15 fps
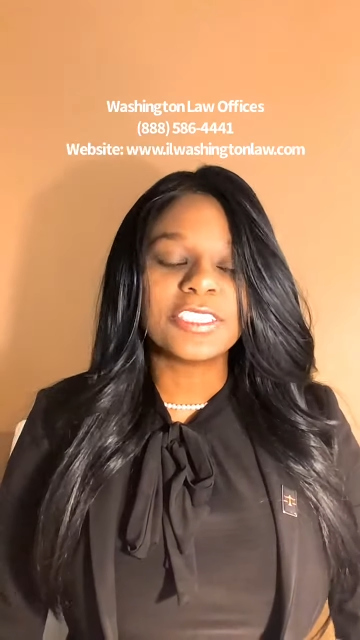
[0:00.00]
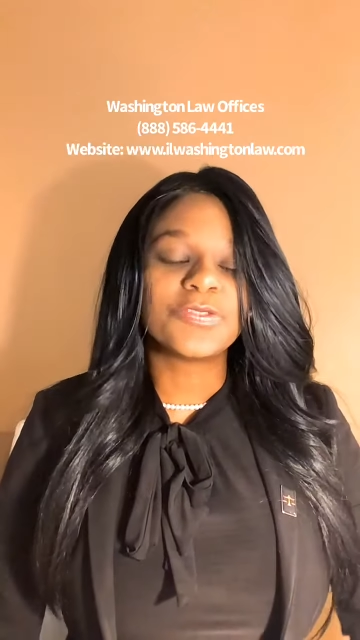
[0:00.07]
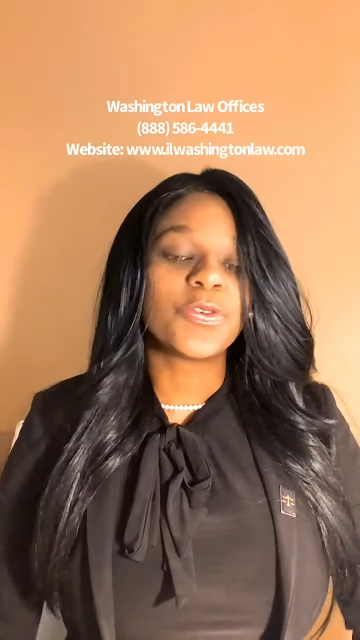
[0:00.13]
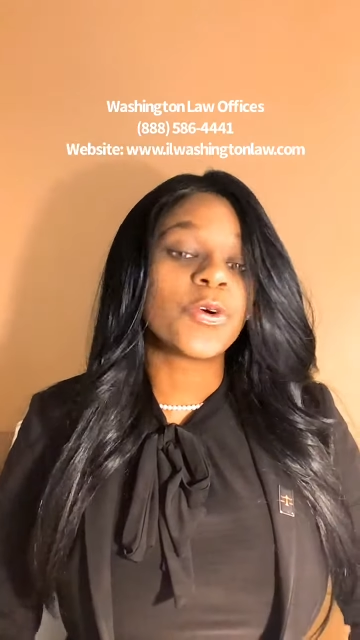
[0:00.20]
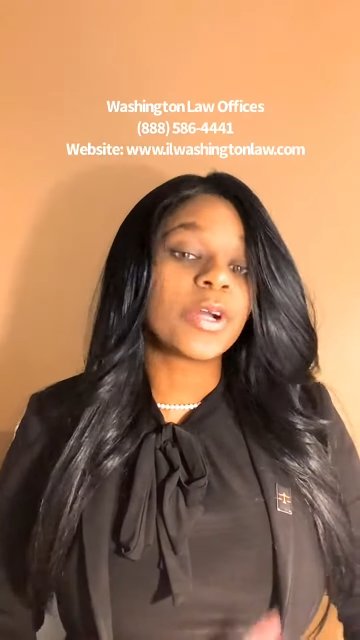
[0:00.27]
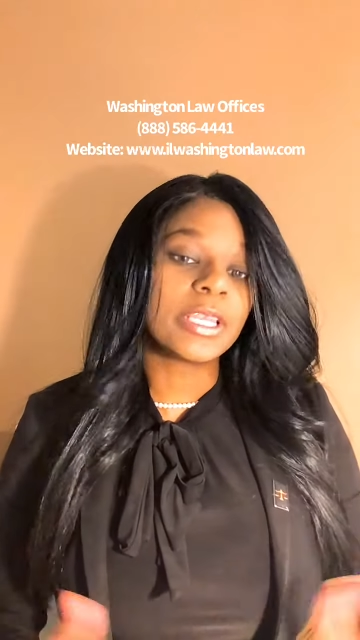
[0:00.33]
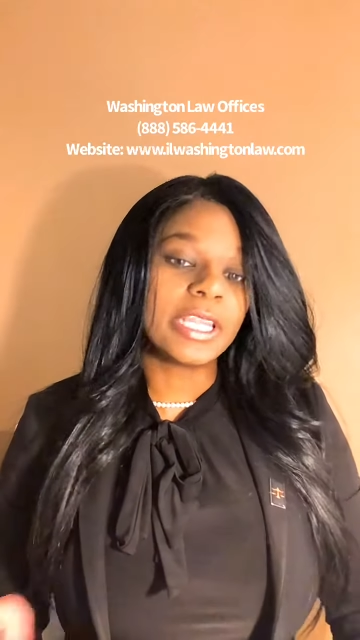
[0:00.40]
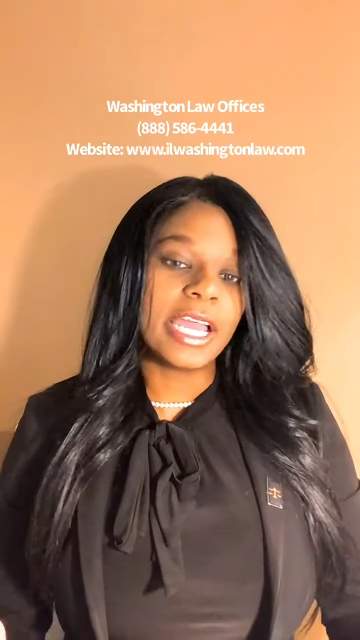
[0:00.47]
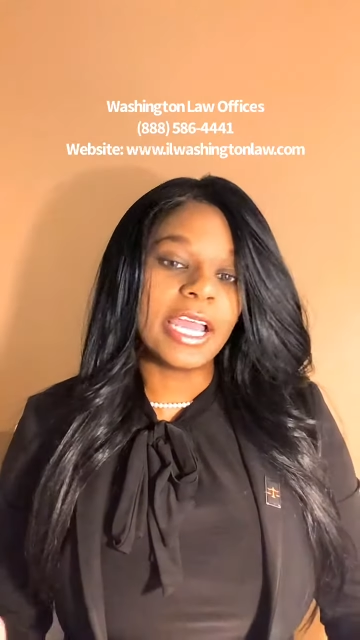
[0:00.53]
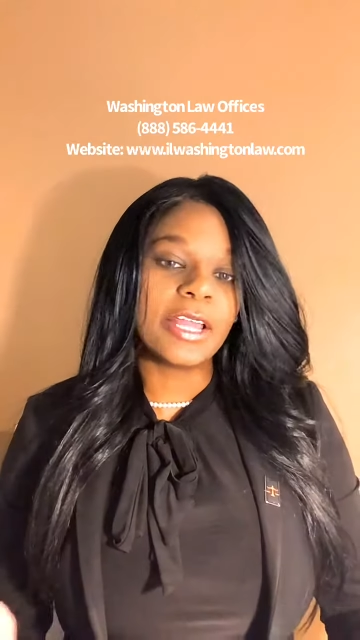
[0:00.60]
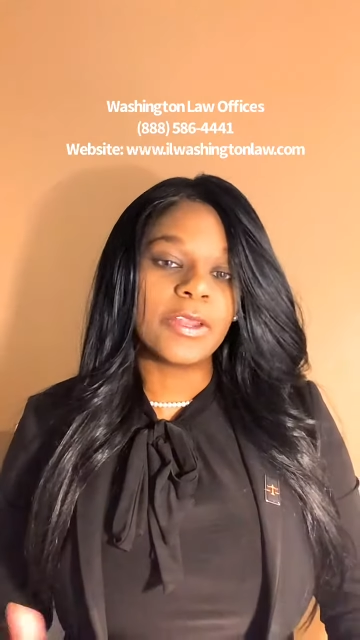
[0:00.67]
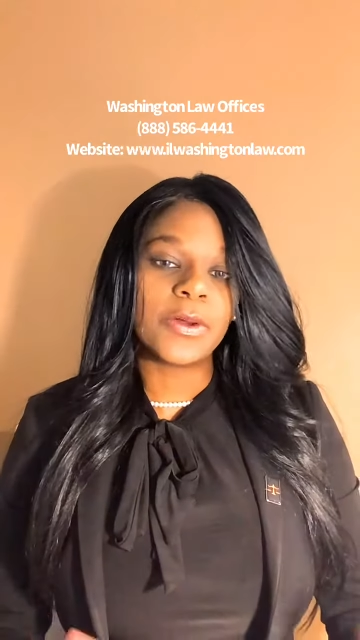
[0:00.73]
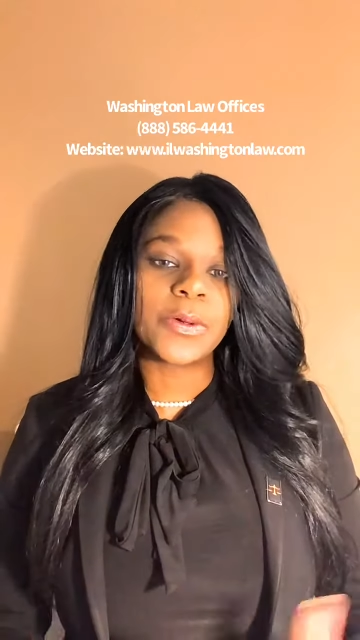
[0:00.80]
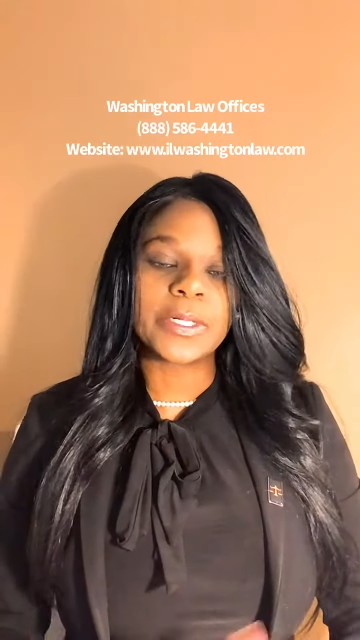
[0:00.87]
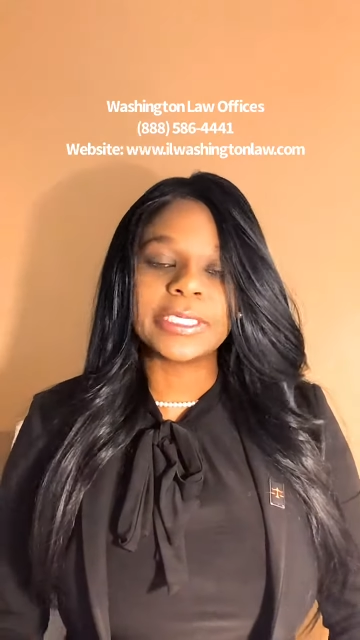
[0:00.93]
for
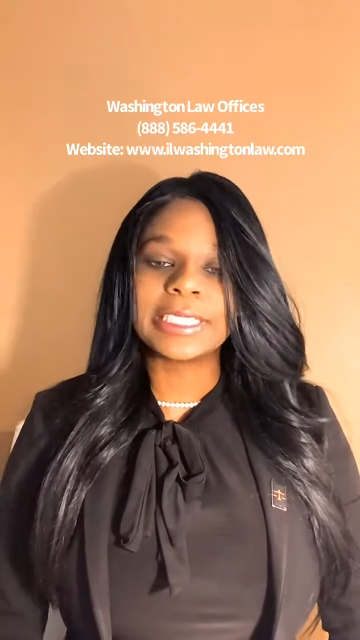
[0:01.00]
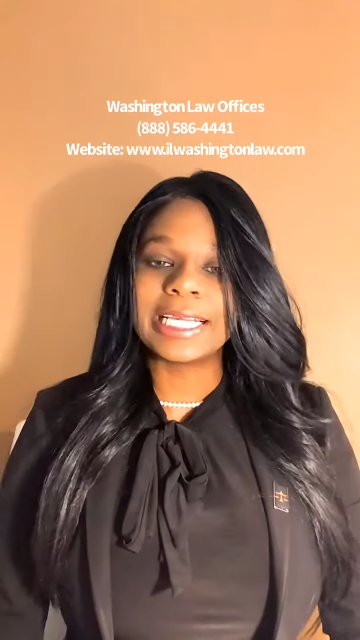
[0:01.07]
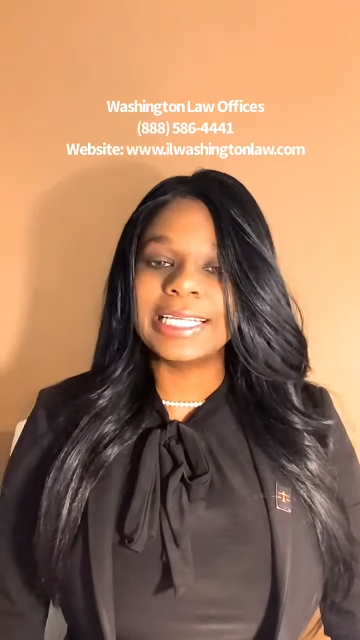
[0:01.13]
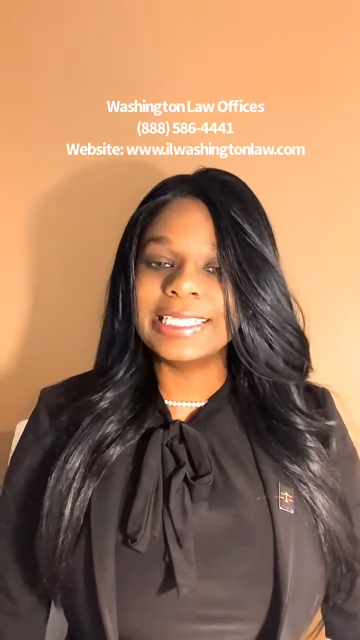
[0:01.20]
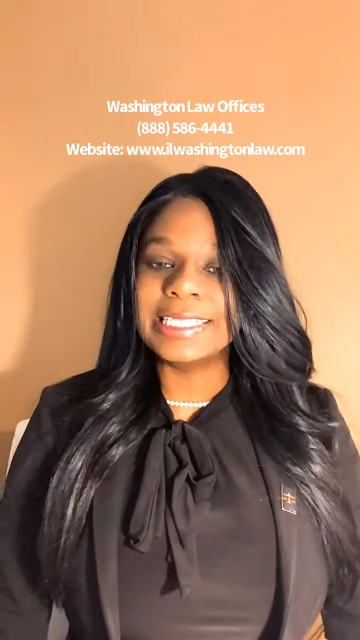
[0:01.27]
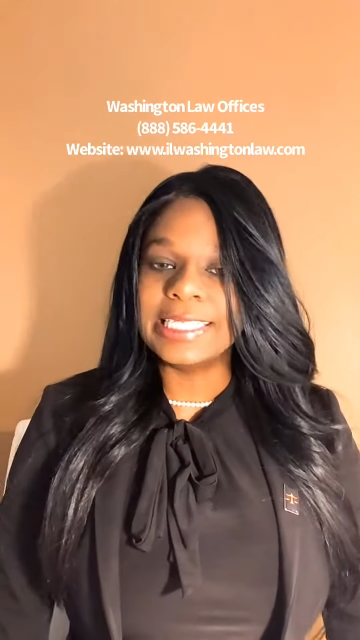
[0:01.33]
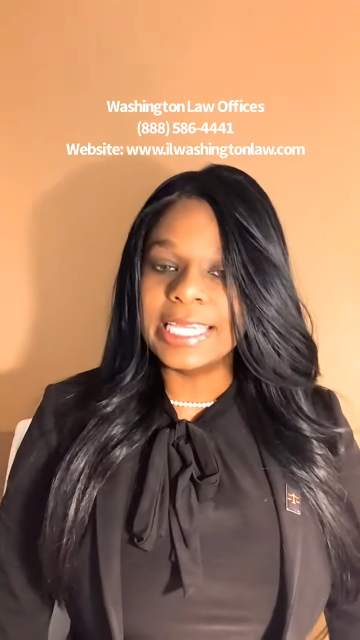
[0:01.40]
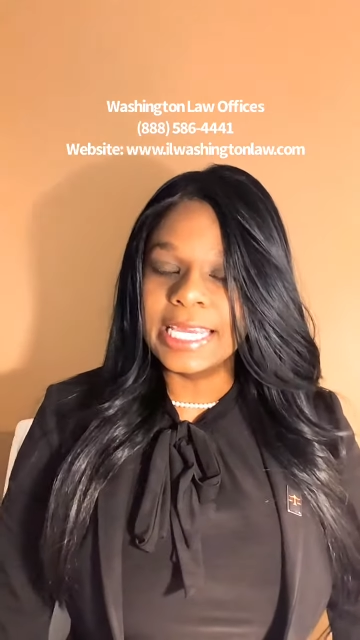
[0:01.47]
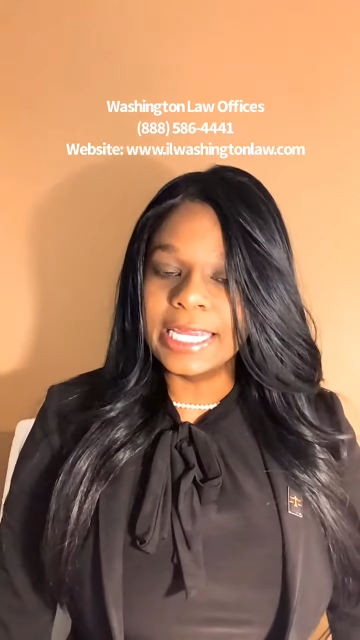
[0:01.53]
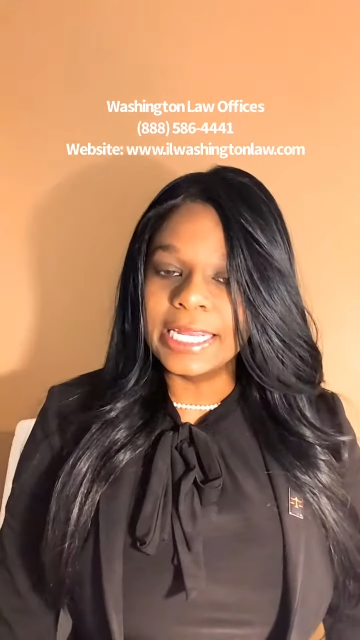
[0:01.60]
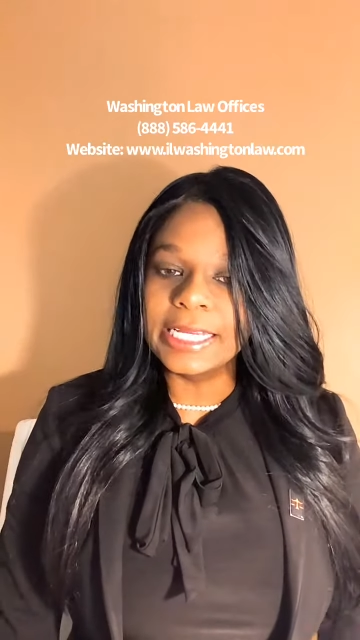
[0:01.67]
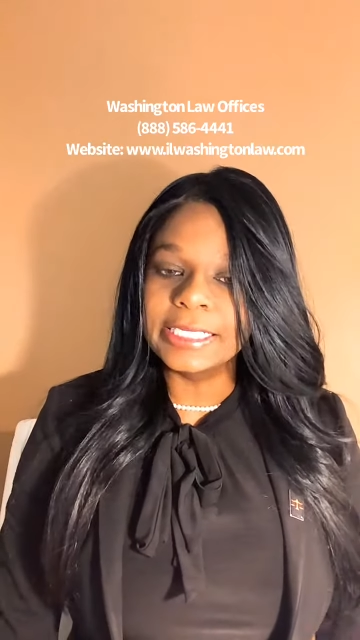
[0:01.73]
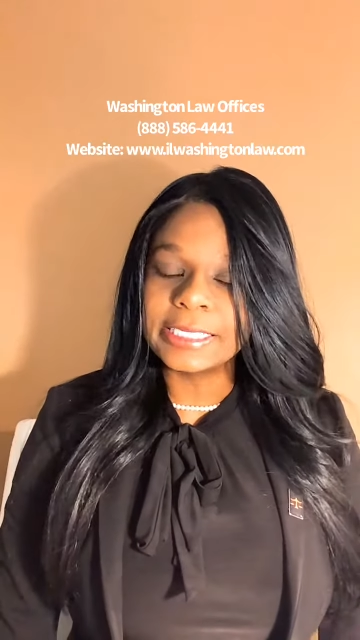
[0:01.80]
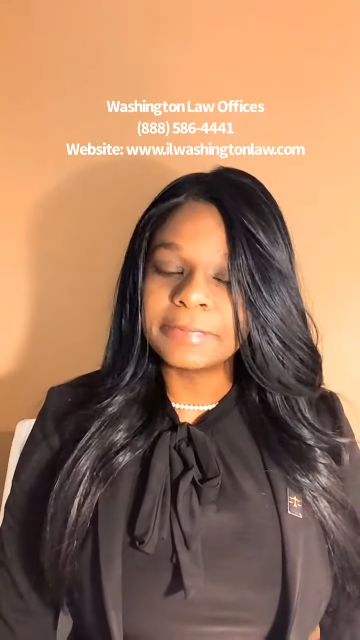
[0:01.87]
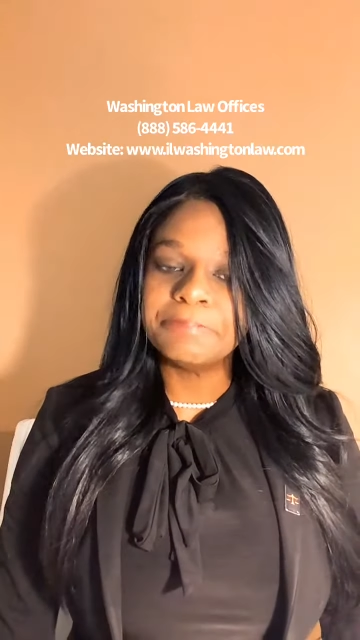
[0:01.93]
landlords and
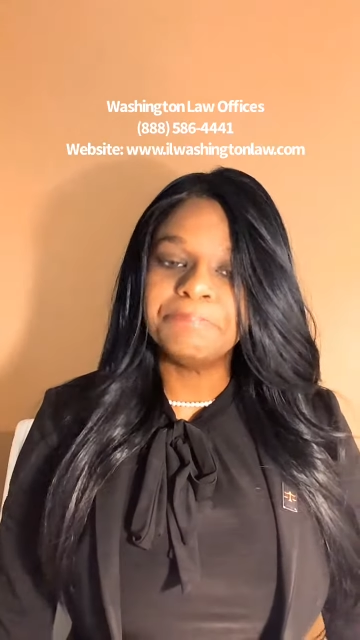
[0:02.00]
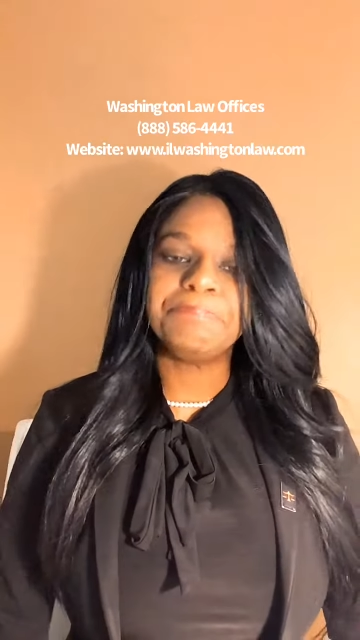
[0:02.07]
tenants.